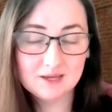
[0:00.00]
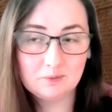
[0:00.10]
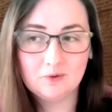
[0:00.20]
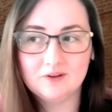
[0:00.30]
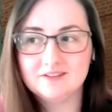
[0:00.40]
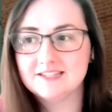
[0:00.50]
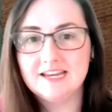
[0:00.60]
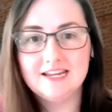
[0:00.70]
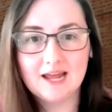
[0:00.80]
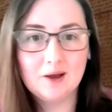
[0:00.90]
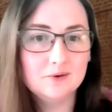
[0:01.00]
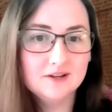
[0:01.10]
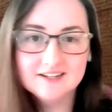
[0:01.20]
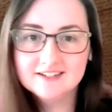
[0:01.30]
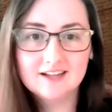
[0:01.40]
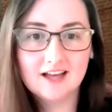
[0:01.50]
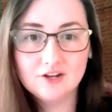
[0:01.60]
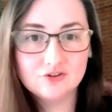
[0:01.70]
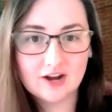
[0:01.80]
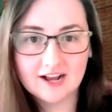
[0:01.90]
they would, sending out
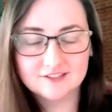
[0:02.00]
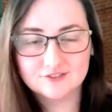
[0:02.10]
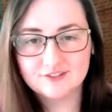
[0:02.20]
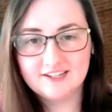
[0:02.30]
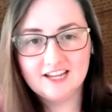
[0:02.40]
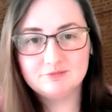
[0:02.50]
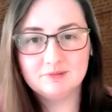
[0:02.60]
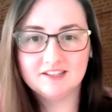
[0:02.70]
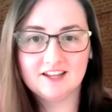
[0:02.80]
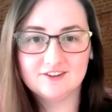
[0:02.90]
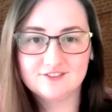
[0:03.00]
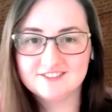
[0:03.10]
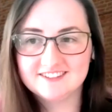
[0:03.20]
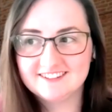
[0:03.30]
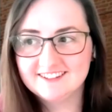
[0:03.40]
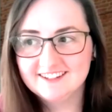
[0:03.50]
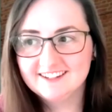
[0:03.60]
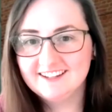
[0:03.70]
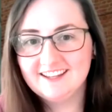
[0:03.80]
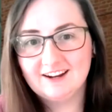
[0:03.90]
contracts or engagement letters and,
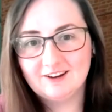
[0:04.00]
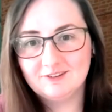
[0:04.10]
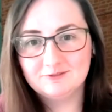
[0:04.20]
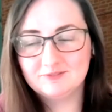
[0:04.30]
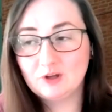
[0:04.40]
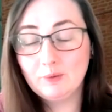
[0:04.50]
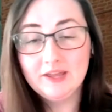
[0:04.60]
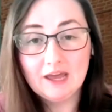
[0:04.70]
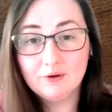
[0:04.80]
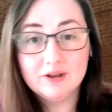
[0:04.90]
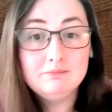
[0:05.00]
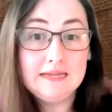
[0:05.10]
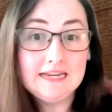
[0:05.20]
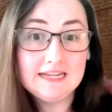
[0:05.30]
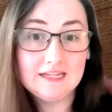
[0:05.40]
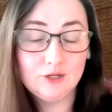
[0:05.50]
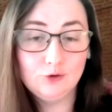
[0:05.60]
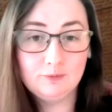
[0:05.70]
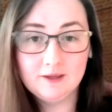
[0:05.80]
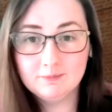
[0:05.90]
going out and meeting
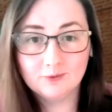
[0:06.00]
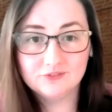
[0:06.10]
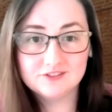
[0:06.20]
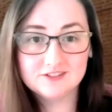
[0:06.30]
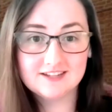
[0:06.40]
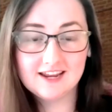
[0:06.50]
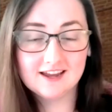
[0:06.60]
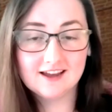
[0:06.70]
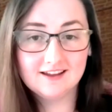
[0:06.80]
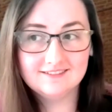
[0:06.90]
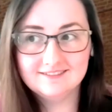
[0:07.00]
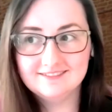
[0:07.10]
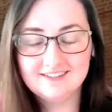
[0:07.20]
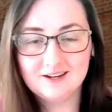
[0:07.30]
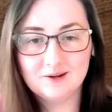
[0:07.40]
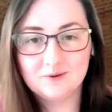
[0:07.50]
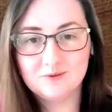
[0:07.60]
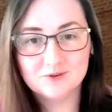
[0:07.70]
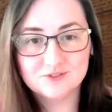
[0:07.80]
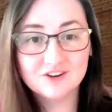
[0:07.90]
new people to take on,
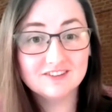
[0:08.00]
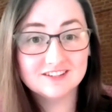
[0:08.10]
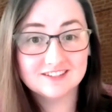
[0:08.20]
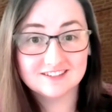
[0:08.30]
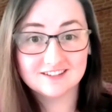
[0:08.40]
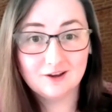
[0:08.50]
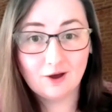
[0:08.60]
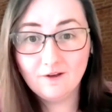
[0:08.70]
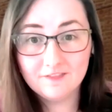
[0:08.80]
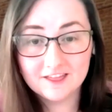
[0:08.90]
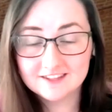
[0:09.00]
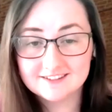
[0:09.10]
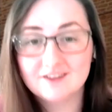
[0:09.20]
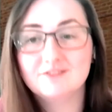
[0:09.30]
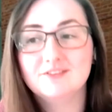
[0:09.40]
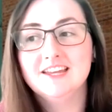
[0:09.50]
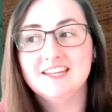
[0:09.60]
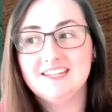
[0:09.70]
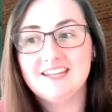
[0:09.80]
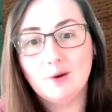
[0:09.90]
your services and all that stuff.
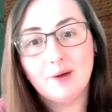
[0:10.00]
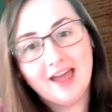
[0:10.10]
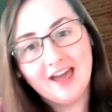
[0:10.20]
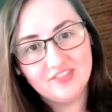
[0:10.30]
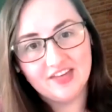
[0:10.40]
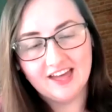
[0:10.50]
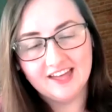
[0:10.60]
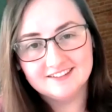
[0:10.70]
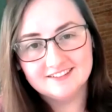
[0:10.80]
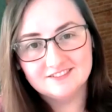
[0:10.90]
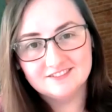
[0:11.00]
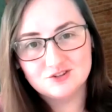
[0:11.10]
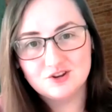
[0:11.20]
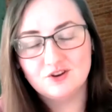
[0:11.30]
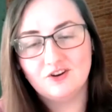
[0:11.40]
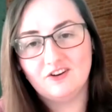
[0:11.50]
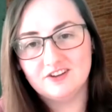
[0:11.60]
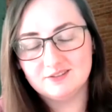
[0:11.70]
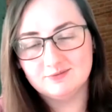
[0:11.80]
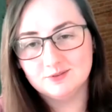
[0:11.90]
Now add that to your
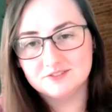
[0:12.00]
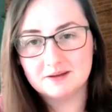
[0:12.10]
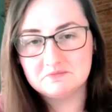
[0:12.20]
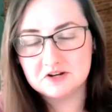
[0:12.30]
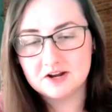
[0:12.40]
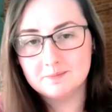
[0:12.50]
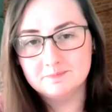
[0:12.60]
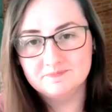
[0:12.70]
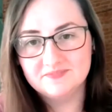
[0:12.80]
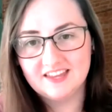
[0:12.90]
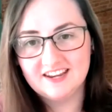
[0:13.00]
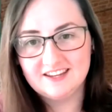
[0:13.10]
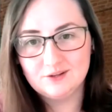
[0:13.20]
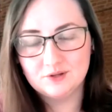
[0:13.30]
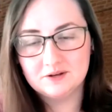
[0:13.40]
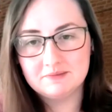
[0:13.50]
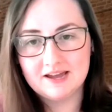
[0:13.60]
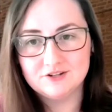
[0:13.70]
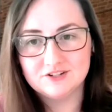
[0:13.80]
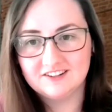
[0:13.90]
already full-time job, and you can
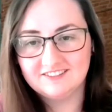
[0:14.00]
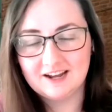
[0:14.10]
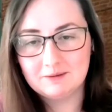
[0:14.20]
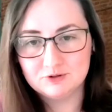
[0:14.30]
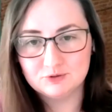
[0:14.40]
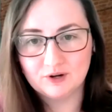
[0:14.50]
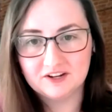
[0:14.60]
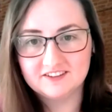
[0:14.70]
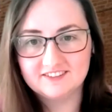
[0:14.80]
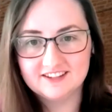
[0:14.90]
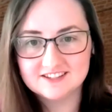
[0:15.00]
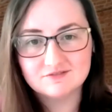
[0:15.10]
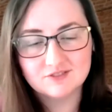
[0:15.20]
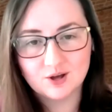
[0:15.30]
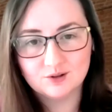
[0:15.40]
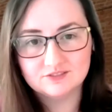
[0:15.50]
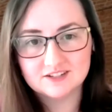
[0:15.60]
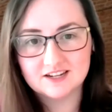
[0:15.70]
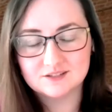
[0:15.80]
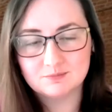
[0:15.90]
imagine how much work is involved
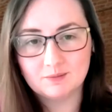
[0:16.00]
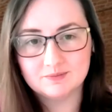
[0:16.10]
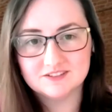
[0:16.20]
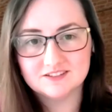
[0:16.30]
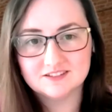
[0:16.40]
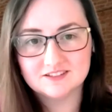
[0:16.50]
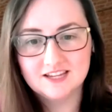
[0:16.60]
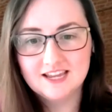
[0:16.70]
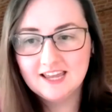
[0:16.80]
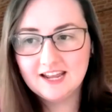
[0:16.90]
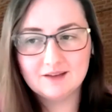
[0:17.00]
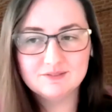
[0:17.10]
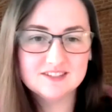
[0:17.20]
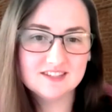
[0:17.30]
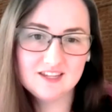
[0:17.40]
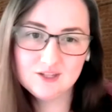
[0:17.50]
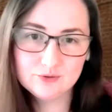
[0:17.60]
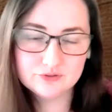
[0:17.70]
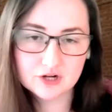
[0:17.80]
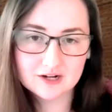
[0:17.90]
in a small business. And obviously
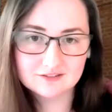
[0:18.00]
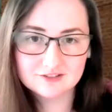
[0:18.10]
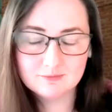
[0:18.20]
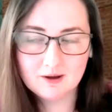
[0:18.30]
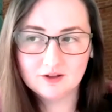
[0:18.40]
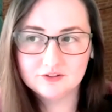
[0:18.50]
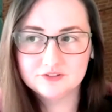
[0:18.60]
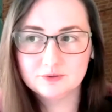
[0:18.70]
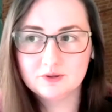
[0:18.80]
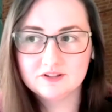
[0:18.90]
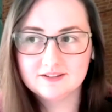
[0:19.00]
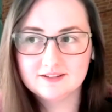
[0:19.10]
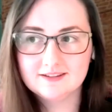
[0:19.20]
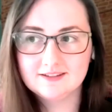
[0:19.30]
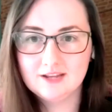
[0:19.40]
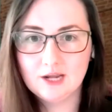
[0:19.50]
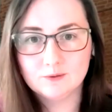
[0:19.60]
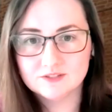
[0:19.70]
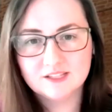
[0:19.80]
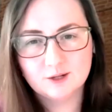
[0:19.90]
you start out small, so it
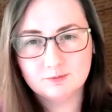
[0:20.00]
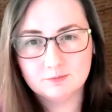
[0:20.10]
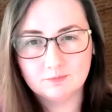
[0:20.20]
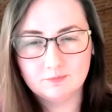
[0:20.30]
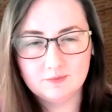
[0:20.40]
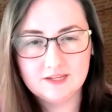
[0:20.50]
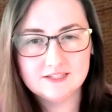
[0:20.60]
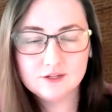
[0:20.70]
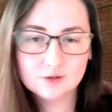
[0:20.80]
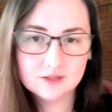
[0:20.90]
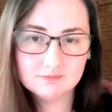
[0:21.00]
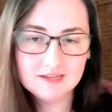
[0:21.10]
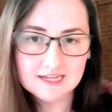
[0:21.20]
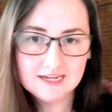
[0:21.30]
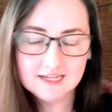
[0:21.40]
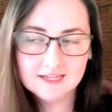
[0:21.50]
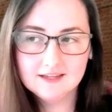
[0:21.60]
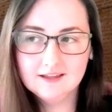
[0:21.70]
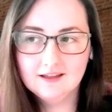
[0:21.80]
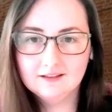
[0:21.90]
is a little bit easier in the beginning,
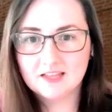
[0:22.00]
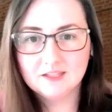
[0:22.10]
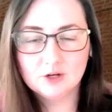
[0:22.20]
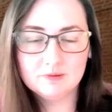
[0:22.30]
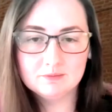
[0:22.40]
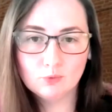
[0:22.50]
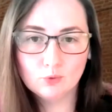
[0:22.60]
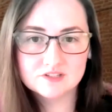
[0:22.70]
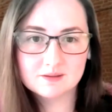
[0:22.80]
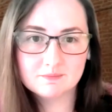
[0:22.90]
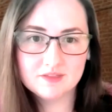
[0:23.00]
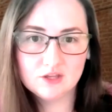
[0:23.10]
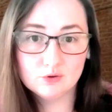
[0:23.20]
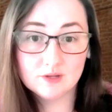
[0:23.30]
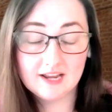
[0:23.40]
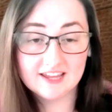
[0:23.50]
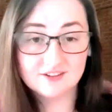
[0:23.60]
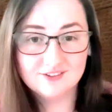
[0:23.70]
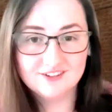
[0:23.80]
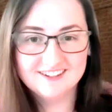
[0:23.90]
a little bit more something you can
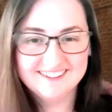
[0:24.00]
handle.